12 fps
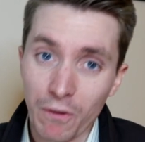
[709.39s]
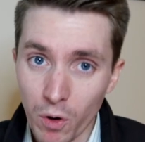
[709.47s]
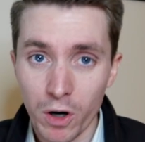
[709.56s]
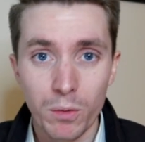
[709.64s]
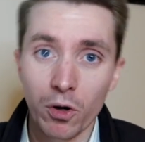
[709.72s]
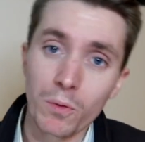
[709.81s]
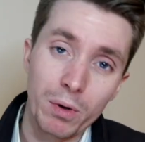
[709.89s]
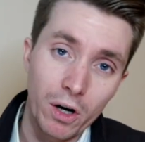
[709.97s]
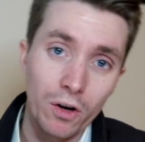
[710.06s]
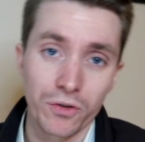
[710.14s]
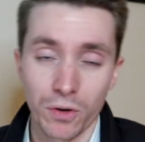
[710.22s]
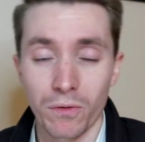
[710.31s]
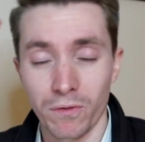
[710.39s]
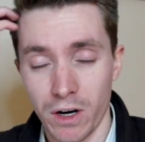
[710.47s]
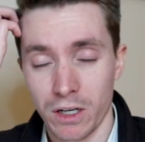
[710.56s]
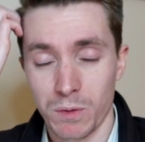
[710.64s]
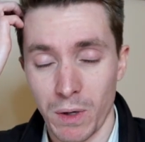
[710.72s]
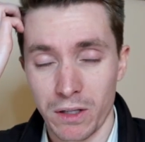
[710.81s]
affordable but also
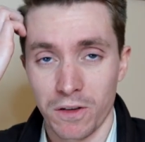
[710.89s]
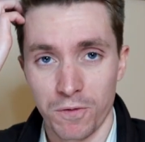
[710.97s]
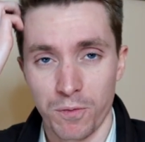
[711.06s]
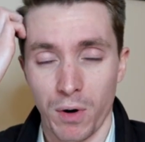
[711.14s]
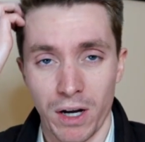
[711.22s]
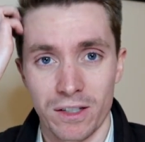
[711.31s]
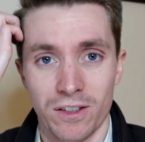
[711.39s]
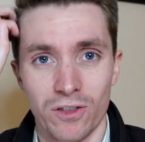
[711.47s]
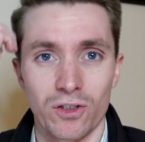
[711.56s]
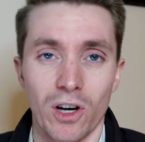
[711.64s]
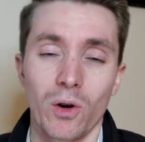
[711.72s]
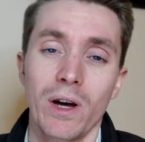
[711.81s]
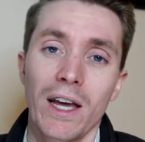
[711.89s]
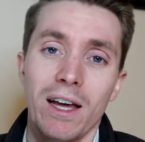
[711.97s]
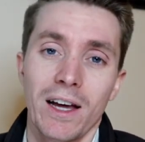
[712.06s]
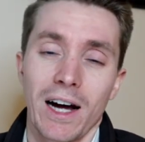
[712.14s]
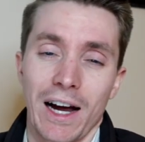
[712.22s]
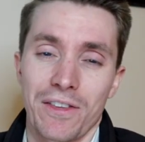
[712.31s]
very expensive prices, so
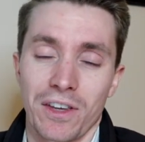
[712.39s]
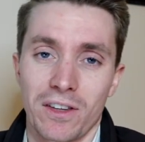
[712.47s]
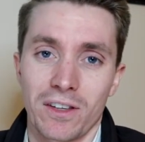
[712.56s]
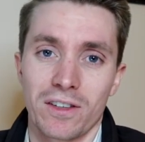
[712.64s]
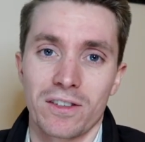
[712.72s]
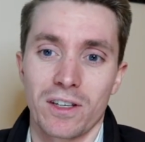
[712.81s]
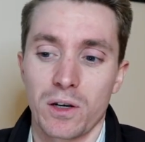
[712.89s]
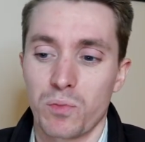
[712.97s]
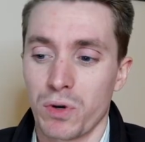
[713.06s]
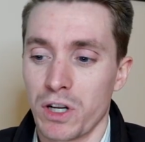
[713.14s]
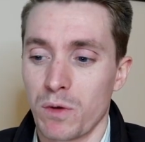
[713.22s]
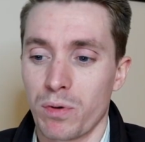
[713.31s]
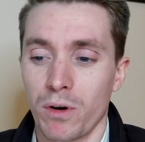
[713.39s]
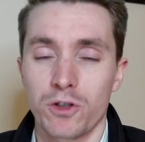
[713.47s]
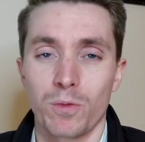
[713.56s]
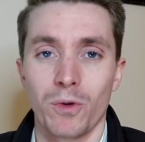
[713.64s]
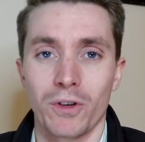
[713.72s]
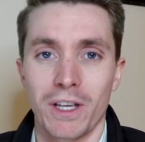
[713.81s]
I think this is a pretty
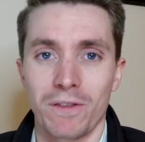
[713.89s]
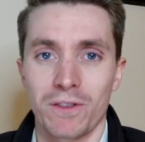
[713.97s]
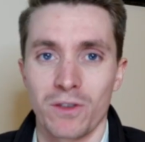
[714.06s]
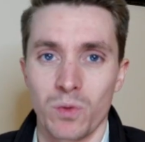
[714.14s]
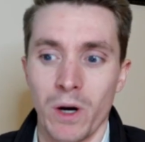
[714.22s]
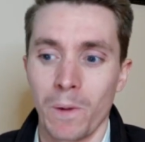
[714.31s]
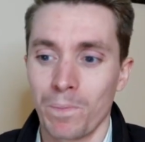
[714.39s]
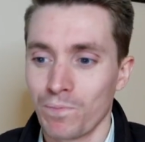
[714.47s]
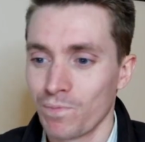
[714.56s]
approachable gift as well.